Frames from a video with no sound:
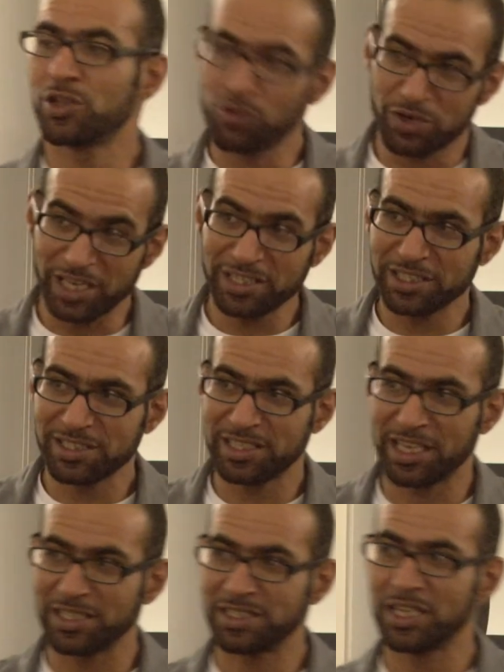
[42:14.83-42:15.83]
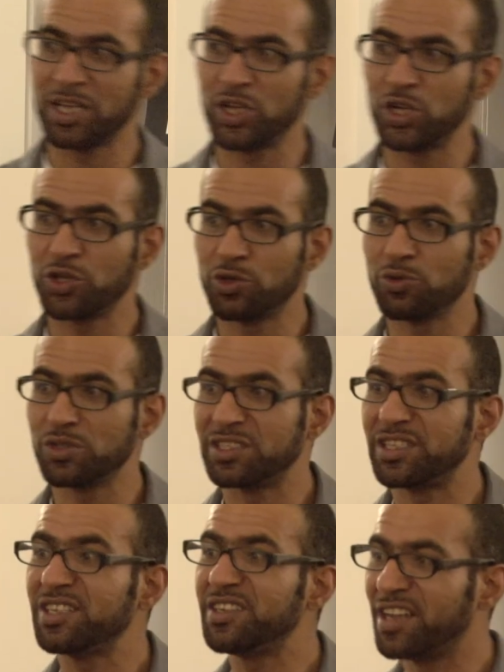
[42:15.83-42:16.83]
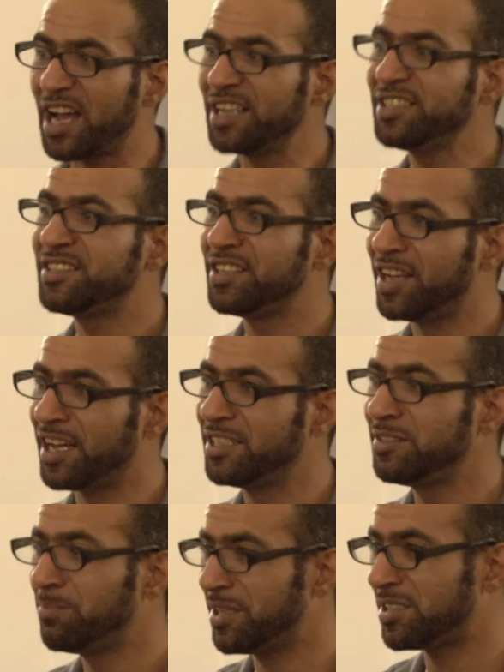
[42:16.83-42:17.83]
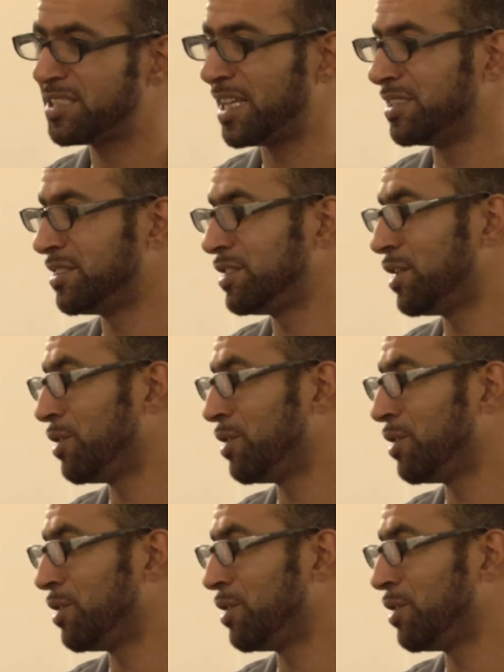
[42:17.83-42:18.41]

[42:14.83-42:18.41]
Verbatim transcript: United States used 99%